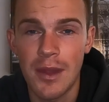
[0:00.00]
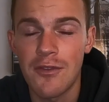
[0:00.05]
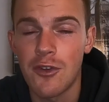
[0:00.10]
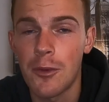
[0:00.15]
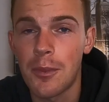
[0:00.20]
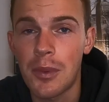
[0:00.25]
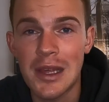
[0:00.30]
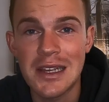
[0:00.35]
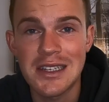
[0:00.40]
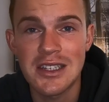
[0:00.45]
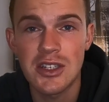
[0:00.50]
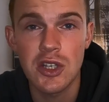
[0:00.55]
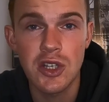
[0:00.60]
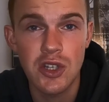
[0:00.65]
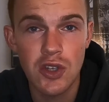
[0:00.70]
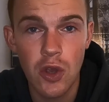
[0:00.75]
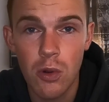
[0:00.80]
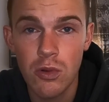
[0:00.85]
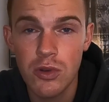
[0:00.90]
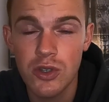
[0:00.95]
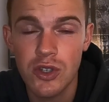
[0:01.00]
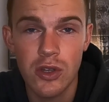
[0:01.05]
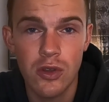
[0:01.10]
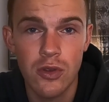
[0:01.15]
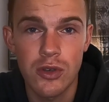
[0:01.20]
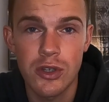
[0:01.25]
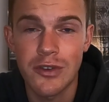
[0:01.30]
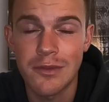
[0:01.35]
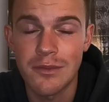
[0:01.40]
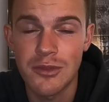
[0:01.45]
It replaces the salts you
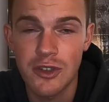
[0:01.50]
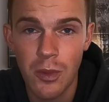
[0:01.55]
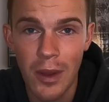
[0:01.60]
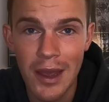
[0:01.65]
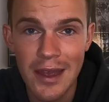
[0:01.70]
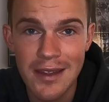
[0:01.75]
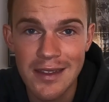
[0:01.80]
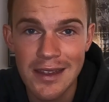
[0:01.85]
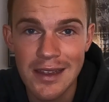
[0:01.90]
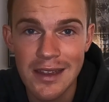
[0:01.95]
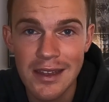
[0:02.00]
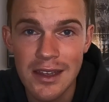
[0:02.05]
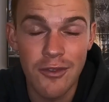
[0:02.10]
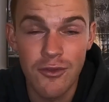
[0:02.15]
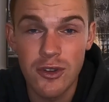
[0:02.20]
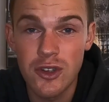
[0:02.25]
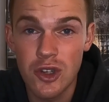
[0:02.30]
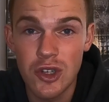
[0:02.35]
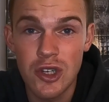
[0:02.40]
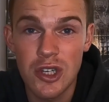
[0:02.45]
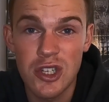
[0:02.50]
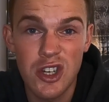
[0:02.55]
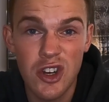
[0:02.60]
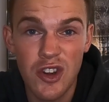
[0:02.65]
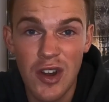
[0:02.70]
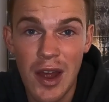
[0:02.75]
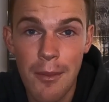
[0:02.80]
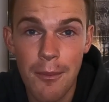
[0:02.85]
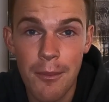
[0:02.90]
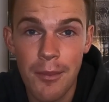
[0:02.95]
lose from sweating, it reduces
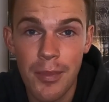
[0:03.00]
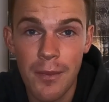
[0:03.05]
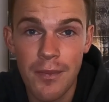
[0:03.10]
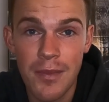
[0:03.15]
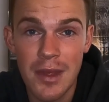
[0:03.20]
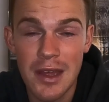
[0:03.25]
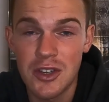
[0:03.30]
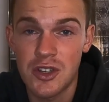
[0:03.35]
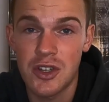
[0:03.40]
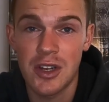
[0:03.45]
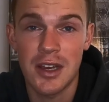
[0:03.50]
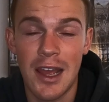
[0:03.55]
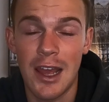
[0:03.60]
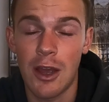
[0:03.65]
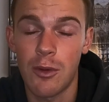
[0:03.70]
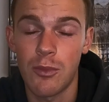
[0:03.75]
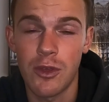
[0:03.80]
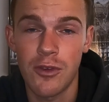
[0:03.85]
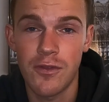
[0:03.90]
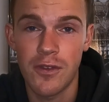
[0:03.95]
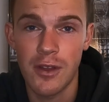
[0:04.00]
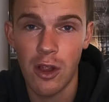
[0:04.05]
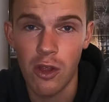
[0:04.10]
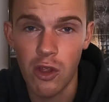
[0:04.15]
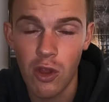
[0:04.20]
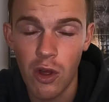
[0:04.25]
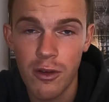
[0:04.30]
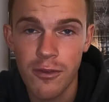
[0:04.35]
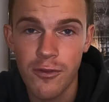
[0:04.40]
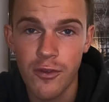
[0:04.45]
cramp, and it's help you feel a
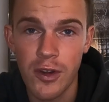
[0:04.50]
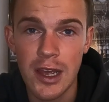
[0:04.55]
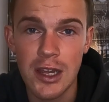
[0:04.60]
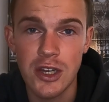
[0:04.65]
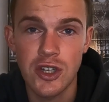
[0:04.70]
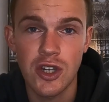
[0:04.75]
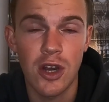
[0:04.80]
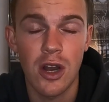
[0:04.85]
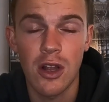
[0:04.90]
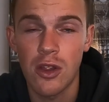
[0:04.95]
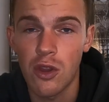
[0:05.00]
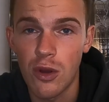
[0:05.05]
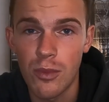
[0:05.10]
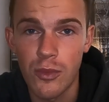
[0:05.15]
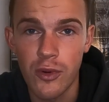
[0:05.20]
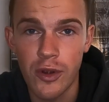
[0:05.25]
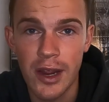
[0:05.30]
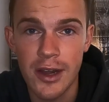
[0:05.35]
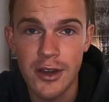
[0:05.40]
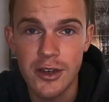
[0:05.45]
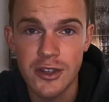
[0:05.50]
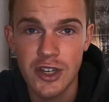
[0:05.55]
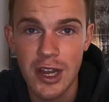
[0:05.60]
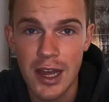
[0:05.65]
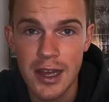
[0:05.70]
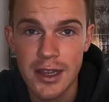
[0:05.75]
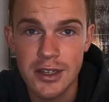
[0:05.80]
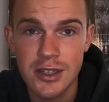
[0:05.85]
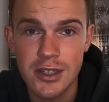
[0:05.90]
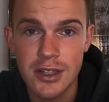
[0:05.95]
lot fresher, a lot more
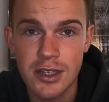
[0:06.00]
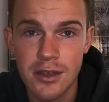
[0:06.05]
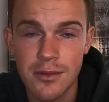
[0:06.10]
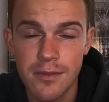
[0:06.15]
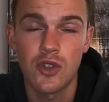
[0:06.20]
energized.